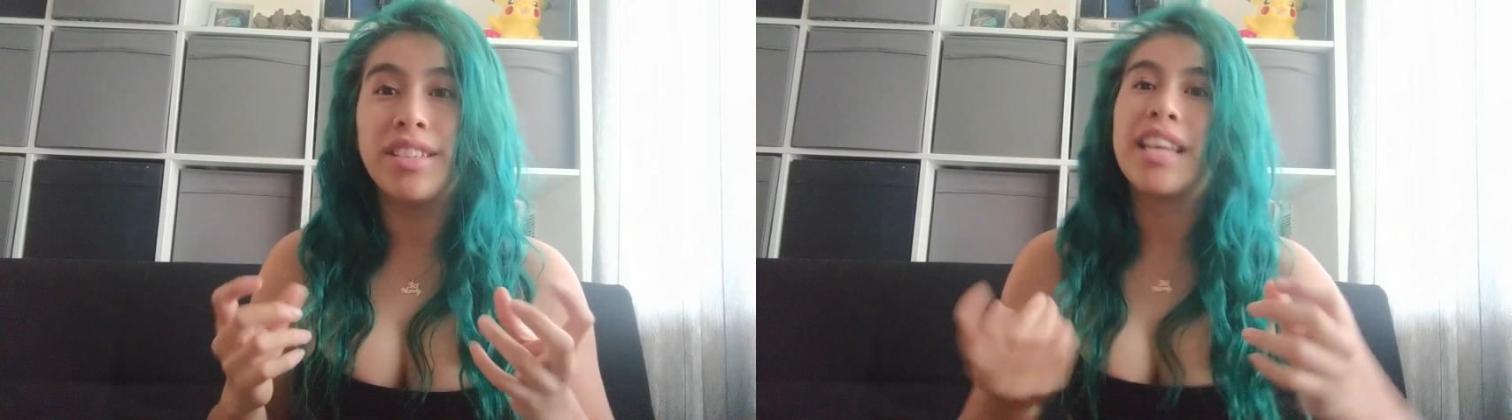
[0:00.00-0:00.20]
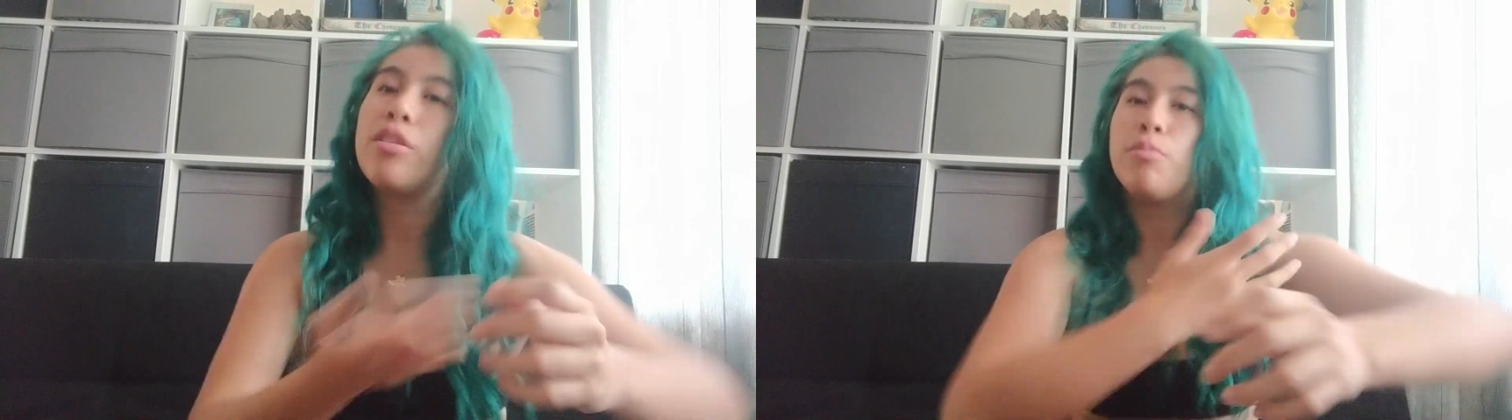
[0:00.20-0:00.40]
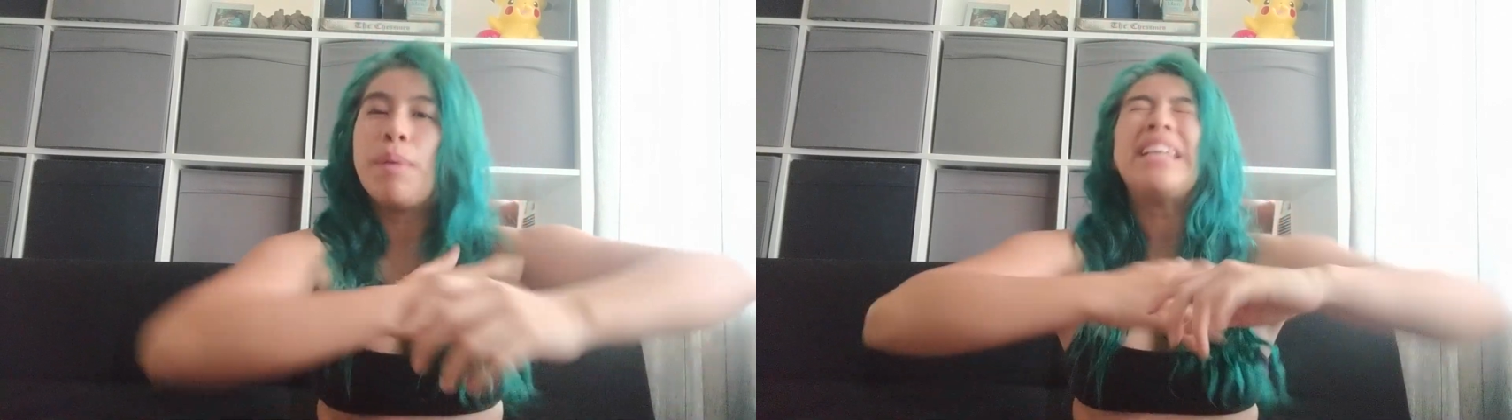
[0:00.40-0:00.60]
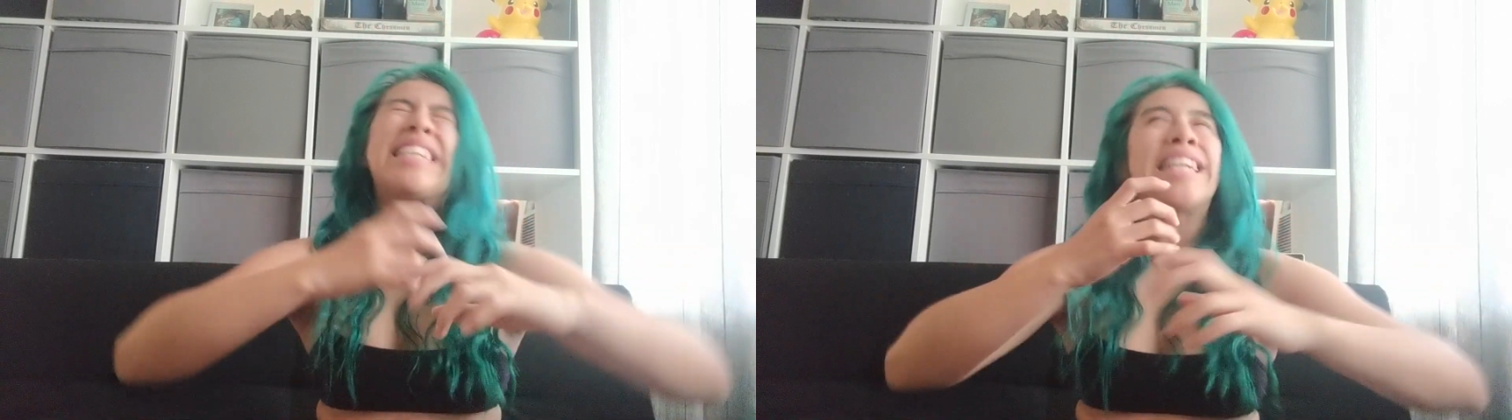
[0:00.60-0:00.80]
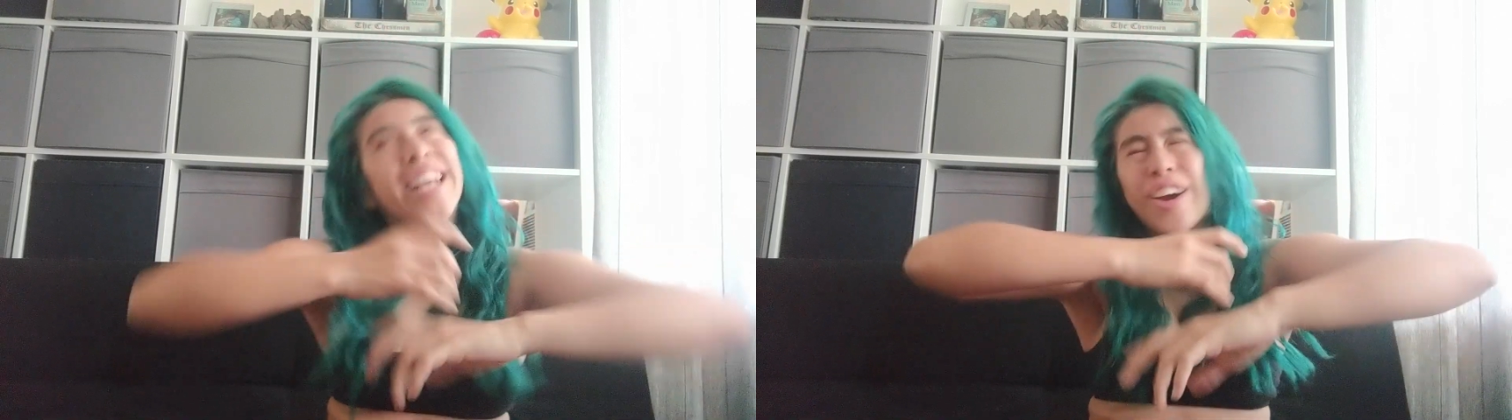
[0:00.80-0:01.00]
Like you
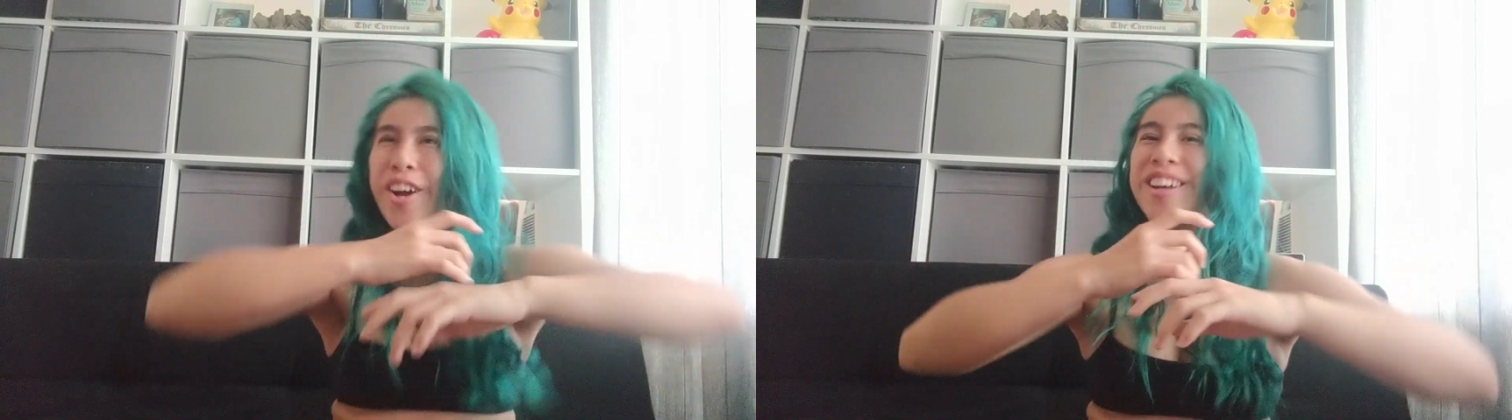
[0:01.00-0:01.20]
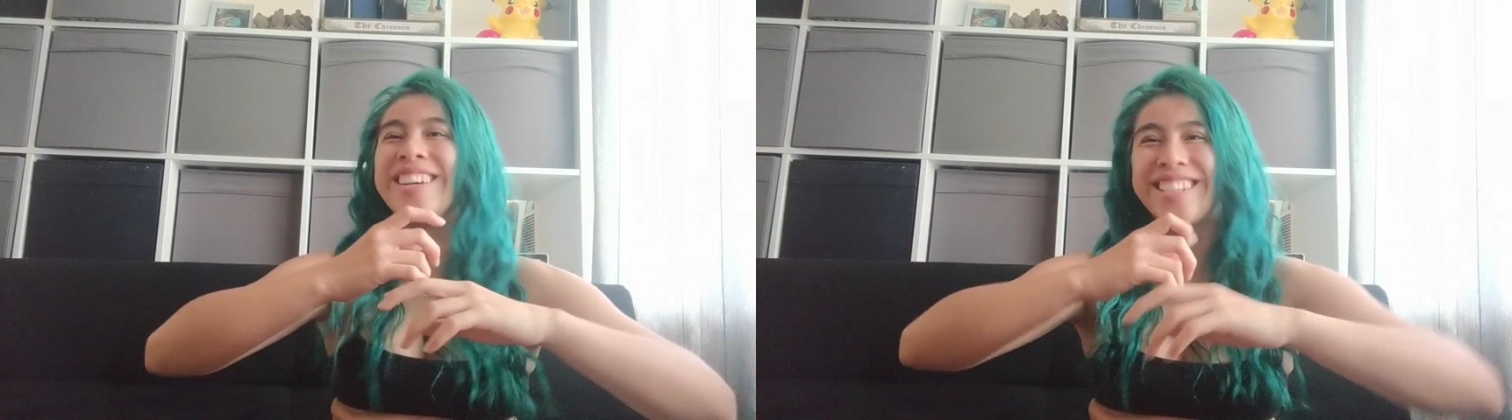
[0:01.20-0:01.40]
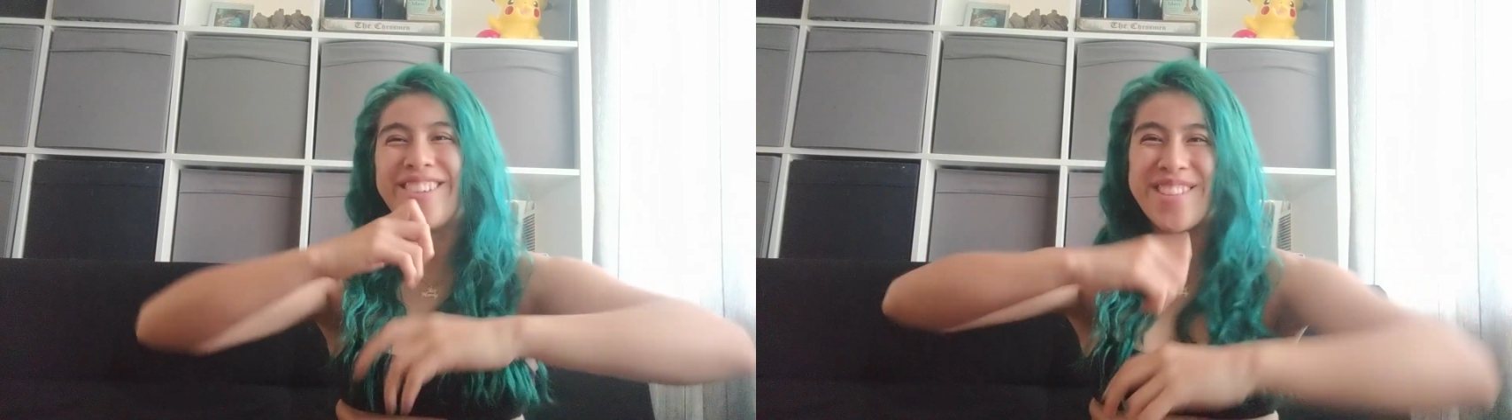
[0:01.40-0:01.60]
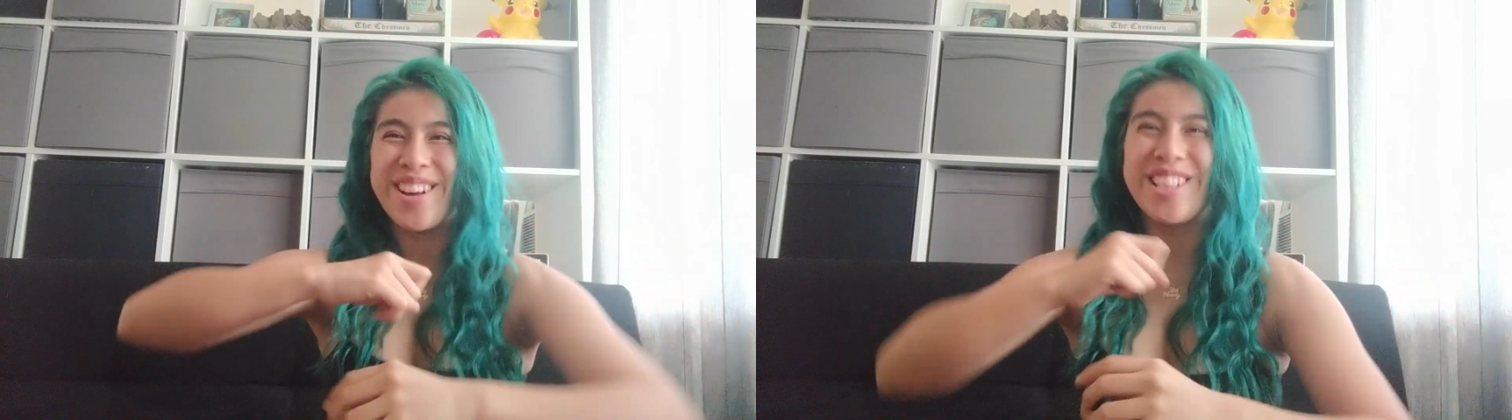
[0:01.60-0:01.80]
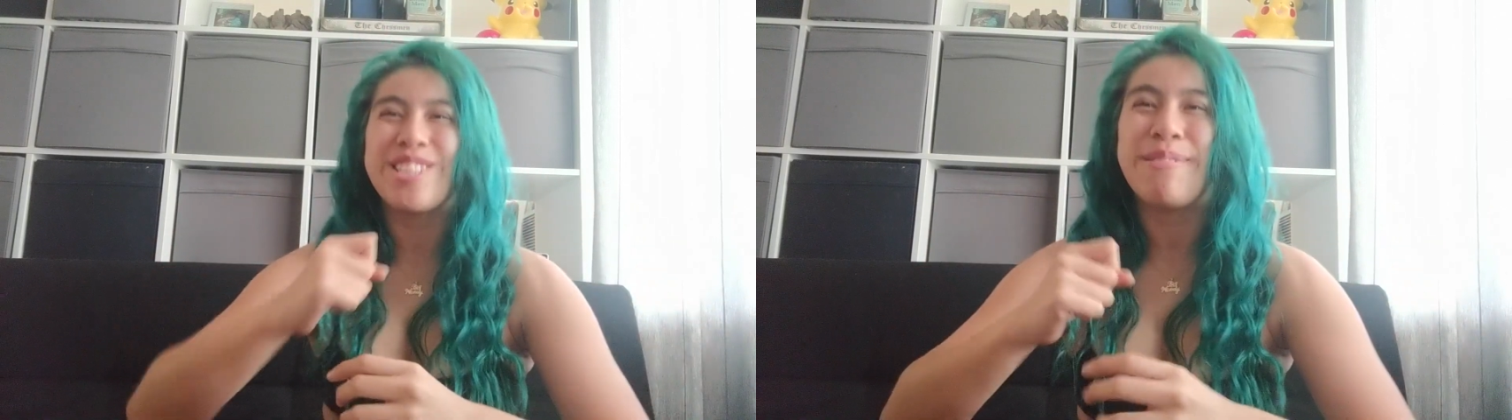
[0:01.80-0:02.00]
basically like hurt yourself in
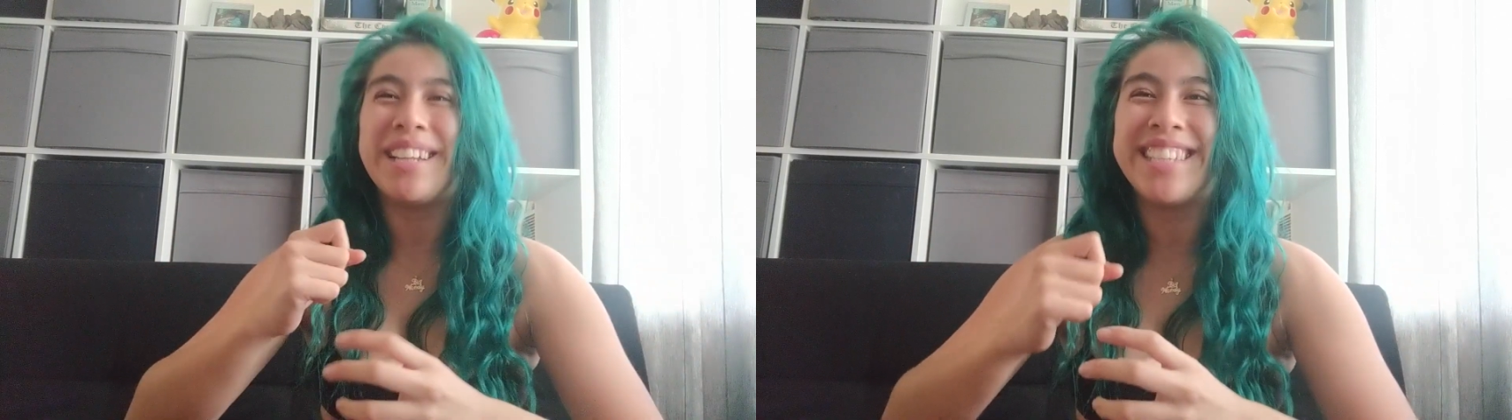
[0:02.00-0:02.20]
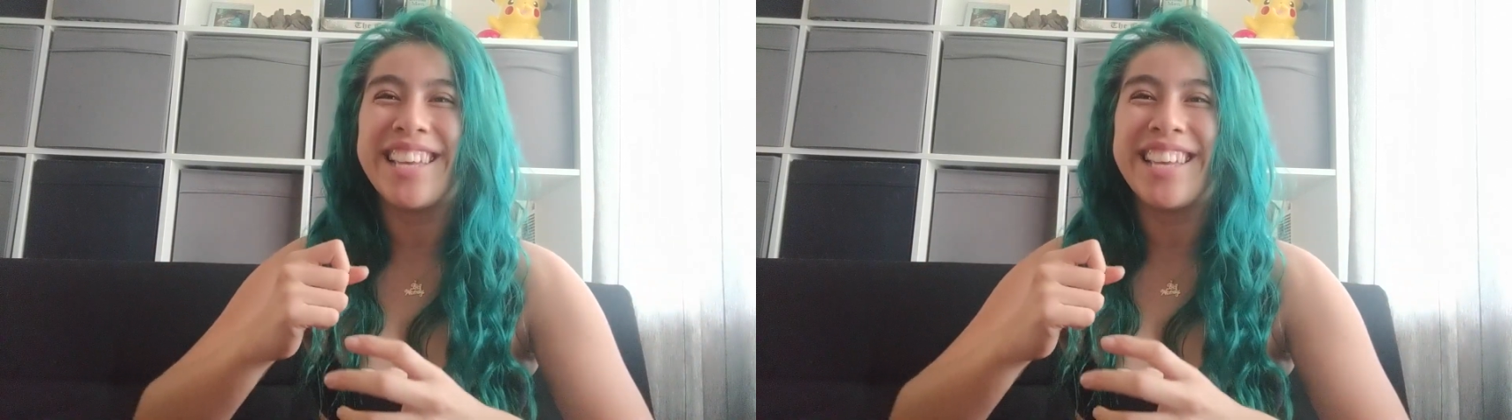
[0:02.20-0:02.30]
all the spots